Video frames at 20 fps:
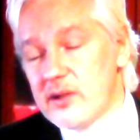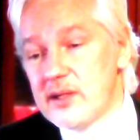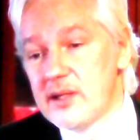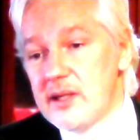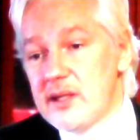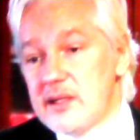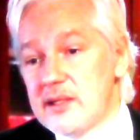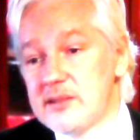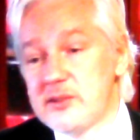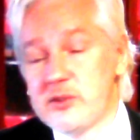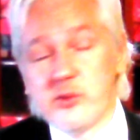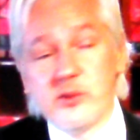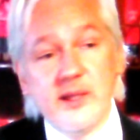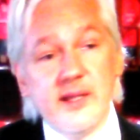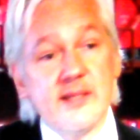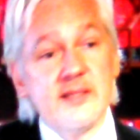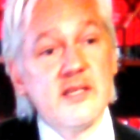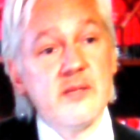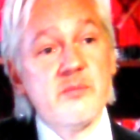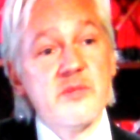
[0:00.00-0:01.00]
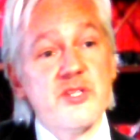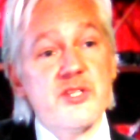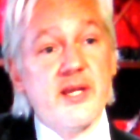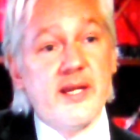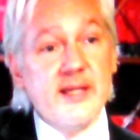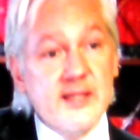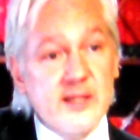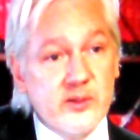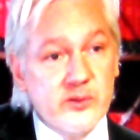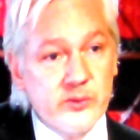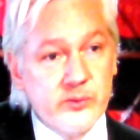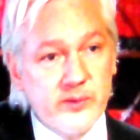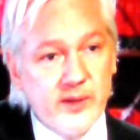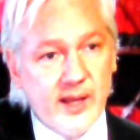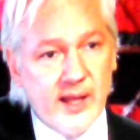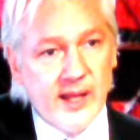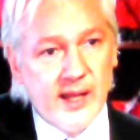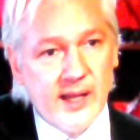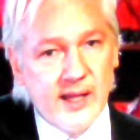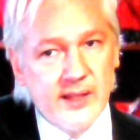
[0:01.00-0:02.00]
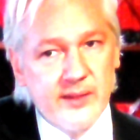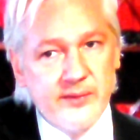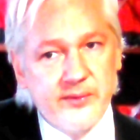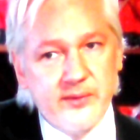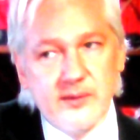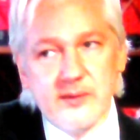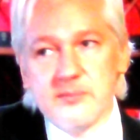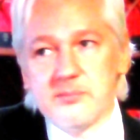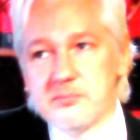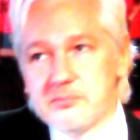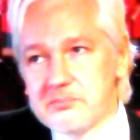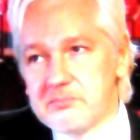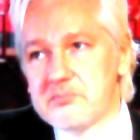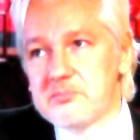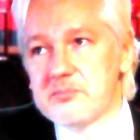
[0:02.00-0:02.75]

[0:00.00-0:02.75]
or Yulia Tymoshenko, uh, the